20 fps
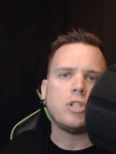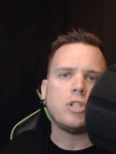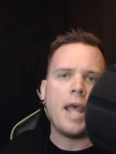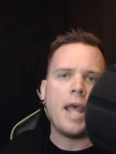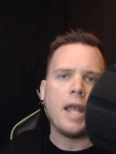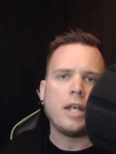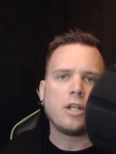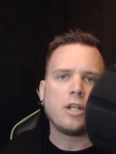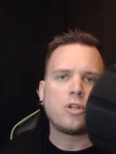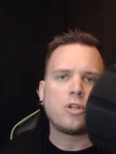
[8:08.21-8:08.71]

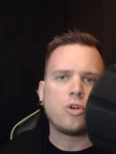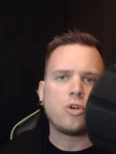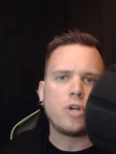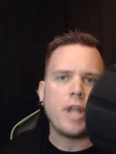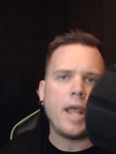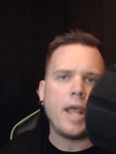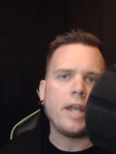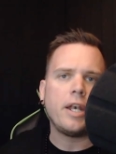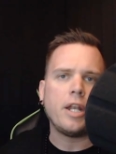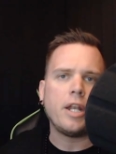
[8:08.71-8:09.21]
and
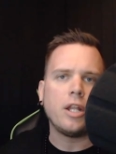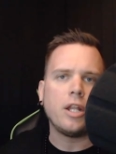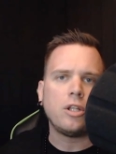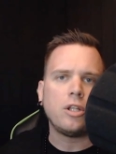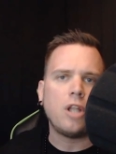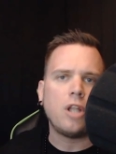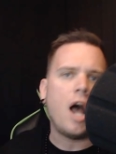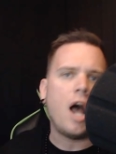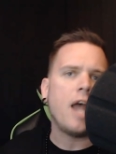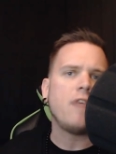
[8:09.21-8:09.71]
created it
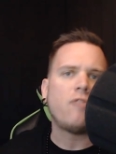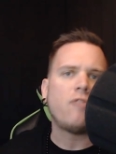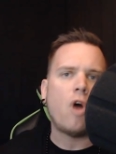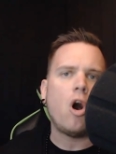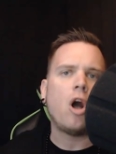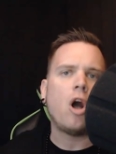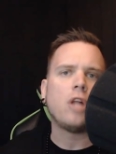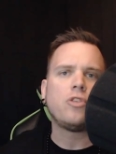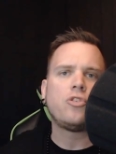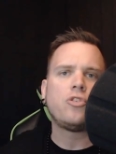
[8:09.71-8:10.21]
live
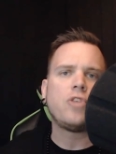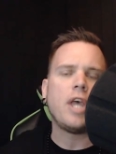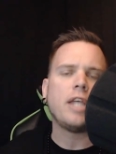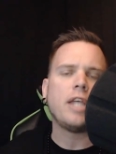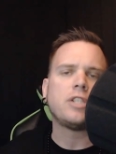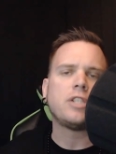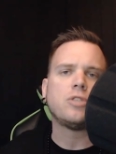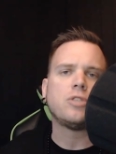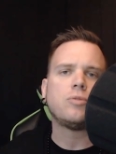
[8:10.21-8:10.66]
on stage